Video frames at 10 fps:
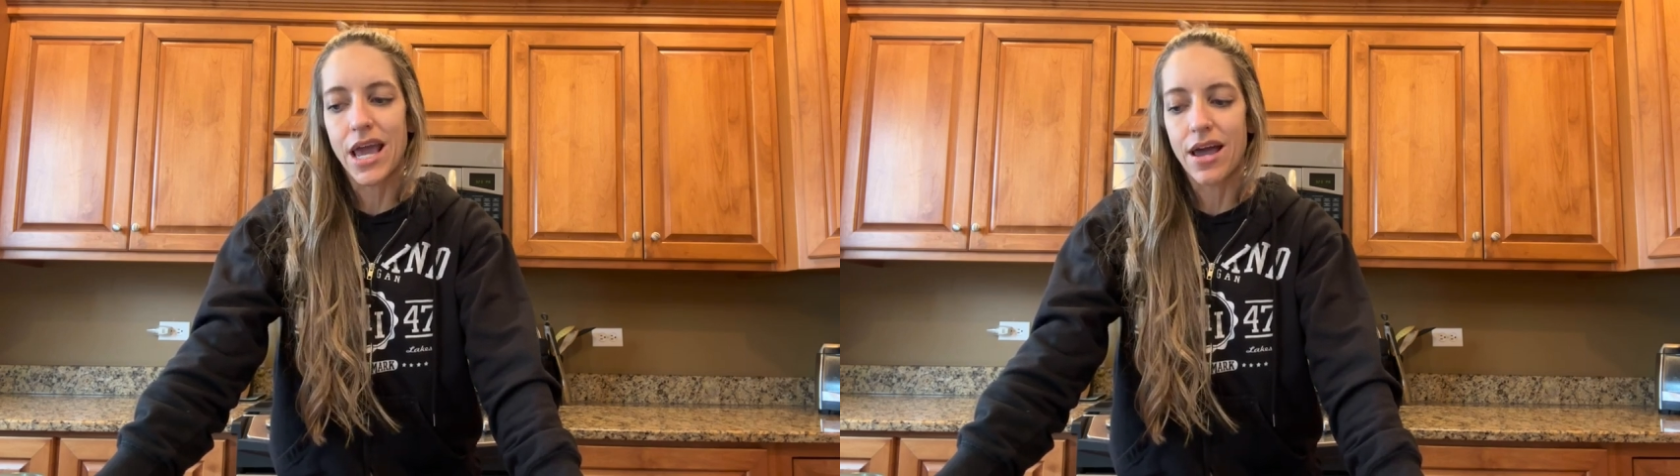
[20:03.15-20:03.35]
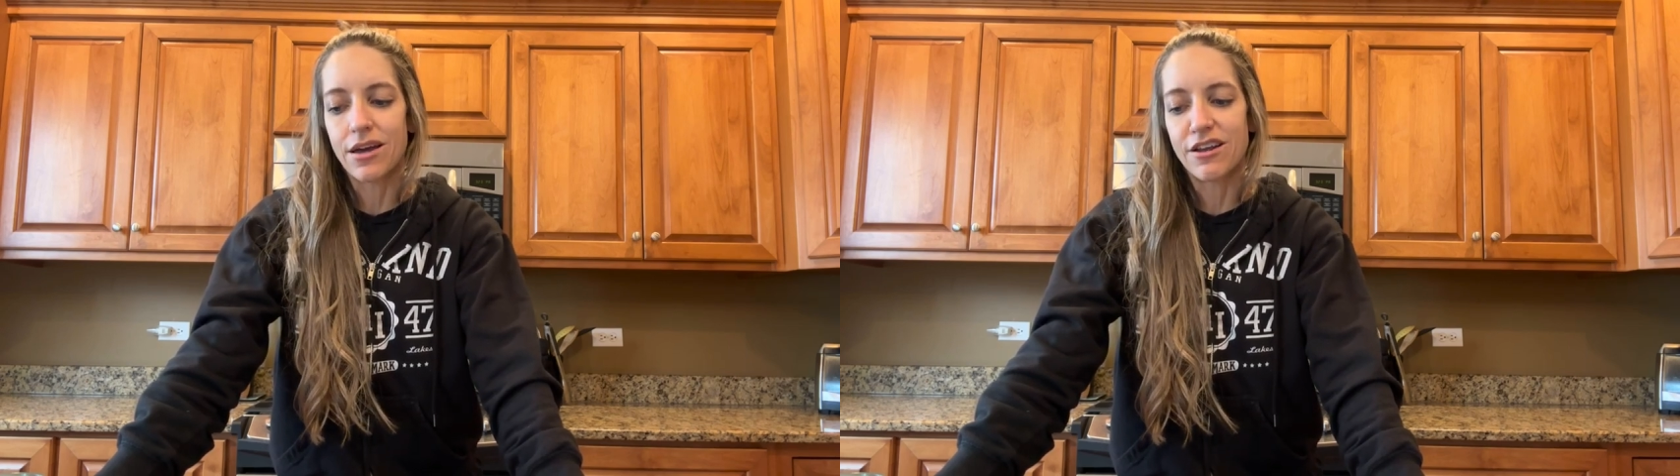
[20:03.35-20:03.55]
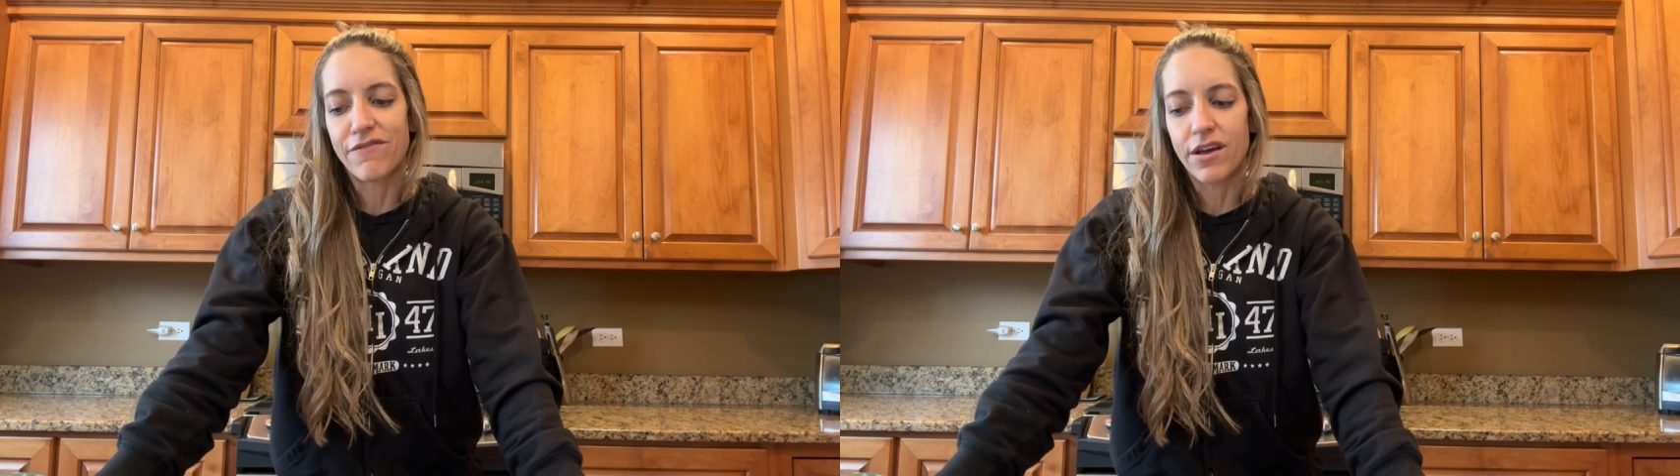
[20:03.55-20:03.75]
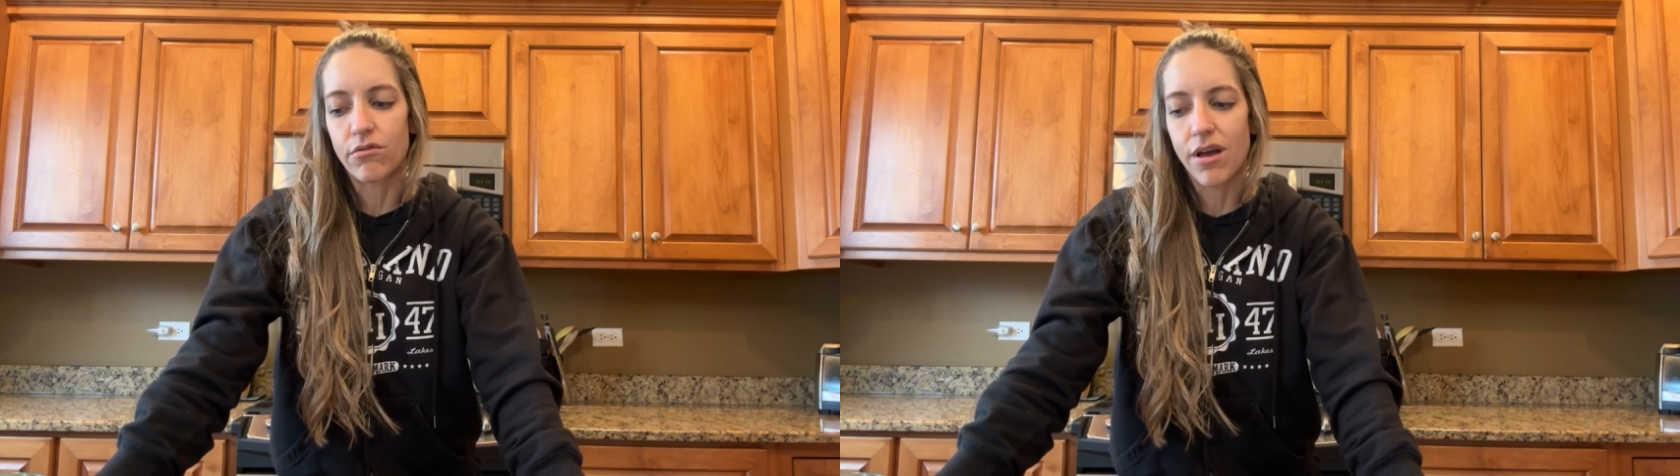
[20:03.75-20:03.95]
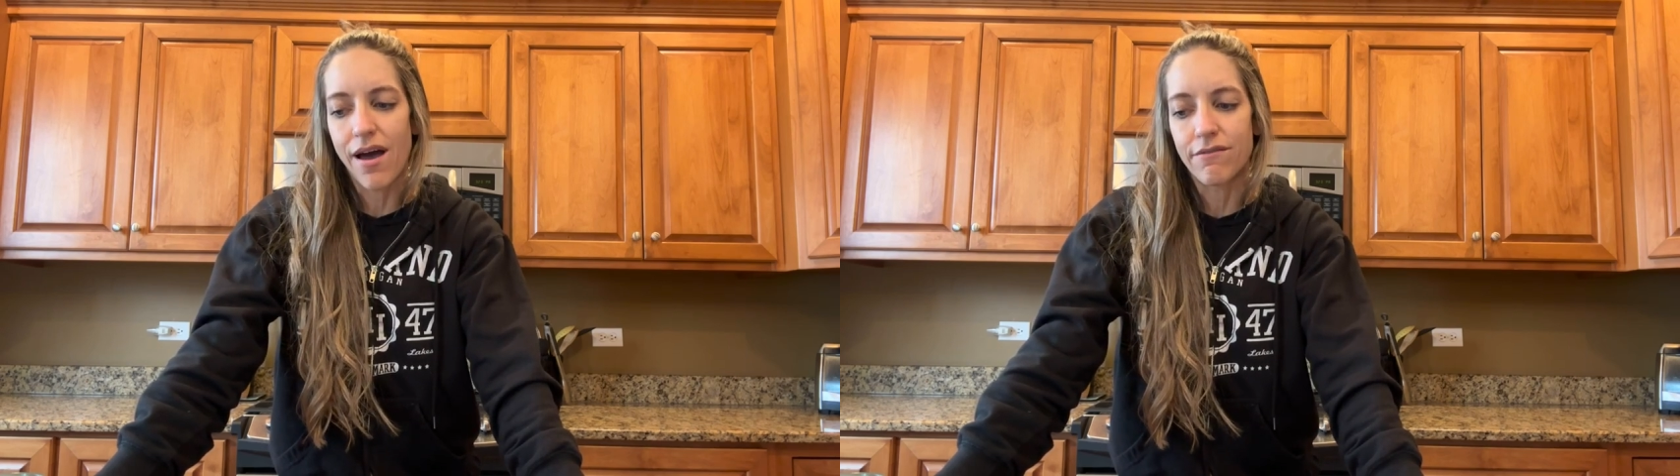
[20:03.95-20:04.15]
And if I
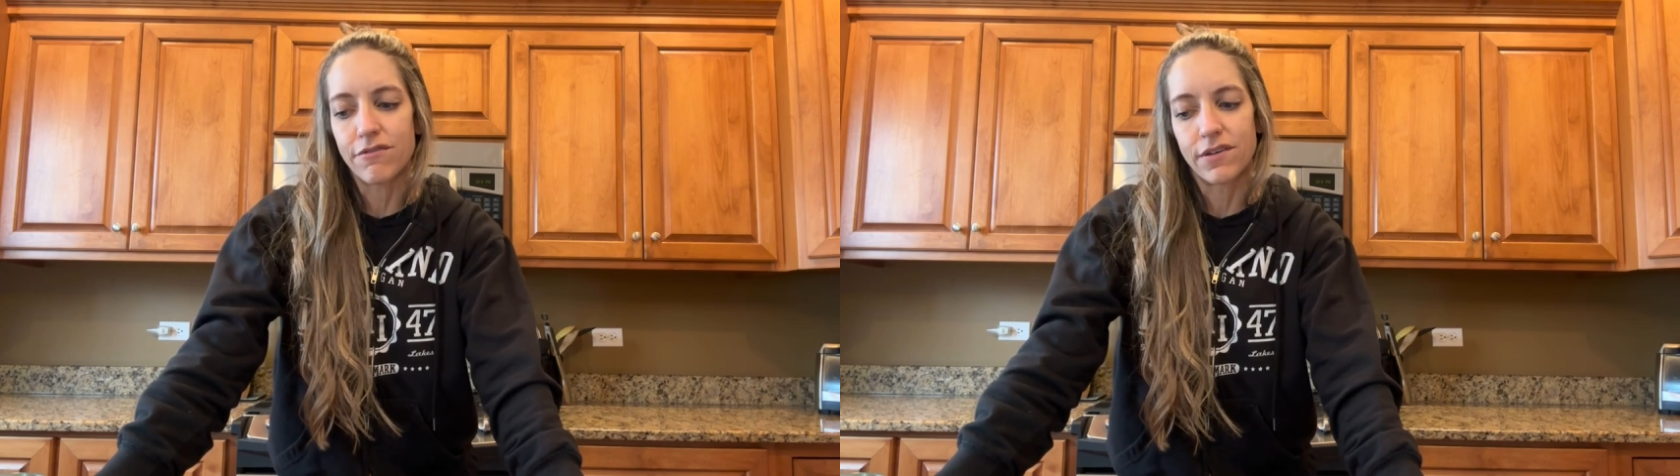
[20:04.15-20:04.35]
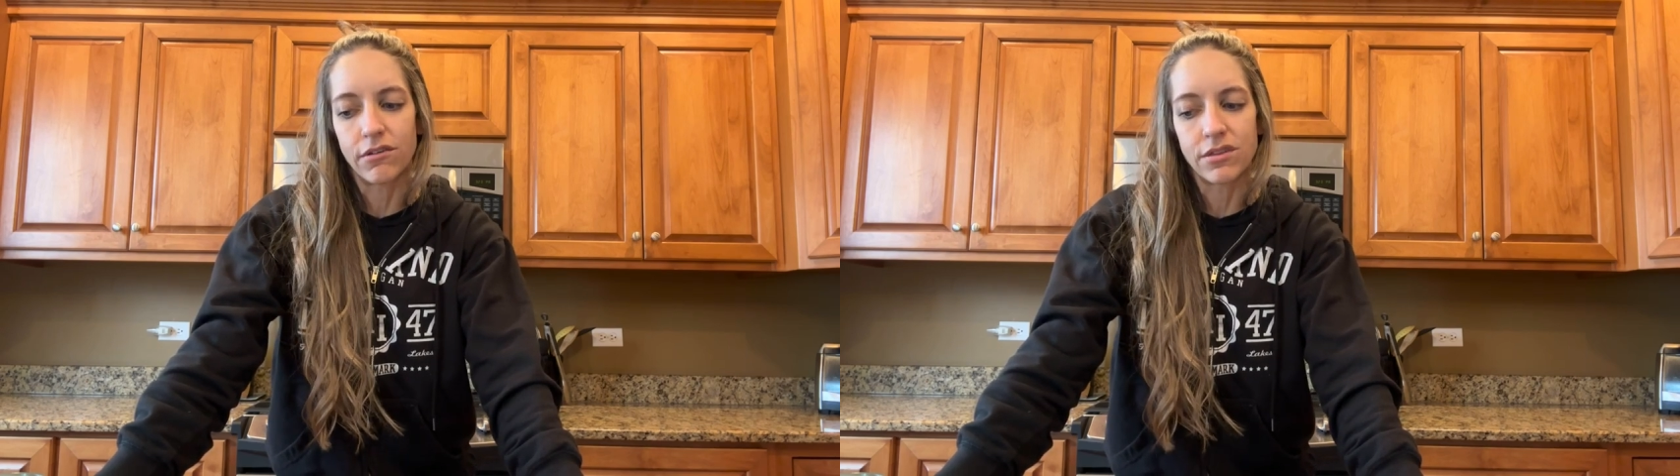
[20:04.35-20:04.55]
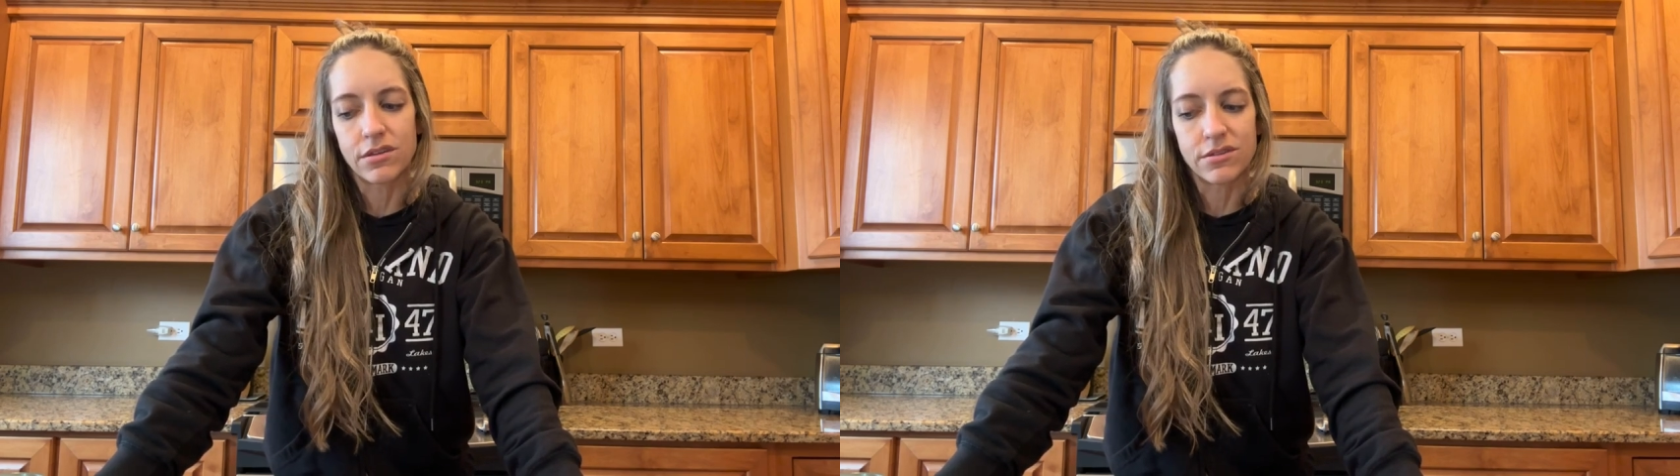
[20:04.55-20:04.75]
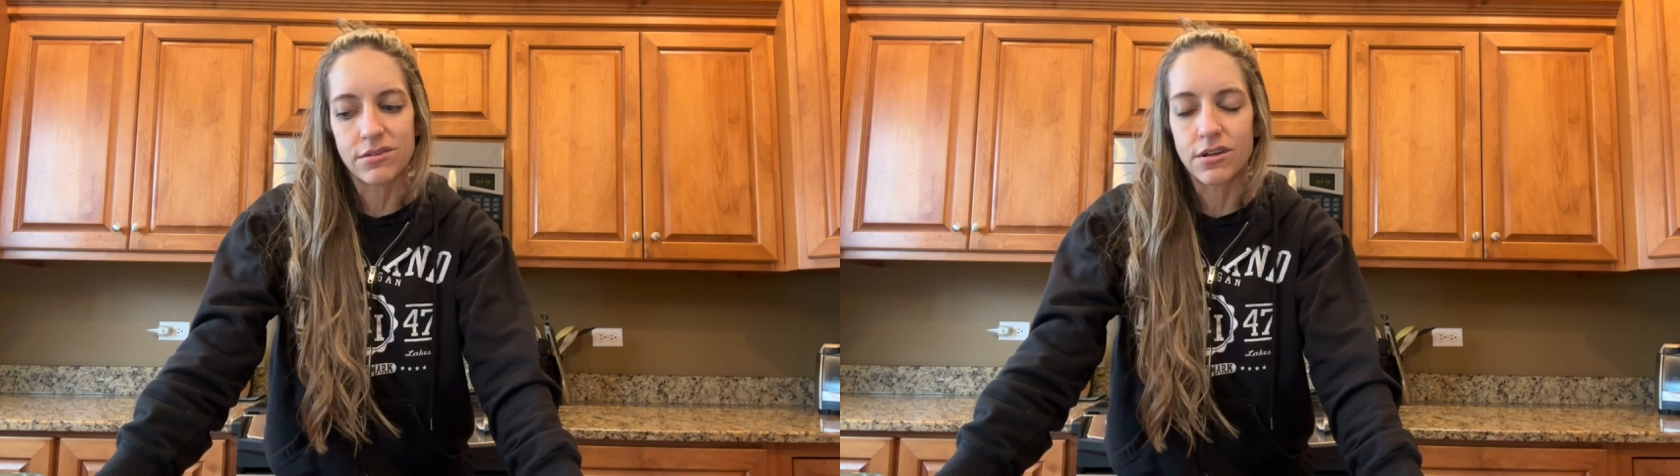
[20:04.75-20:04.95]
don't have a feeling this is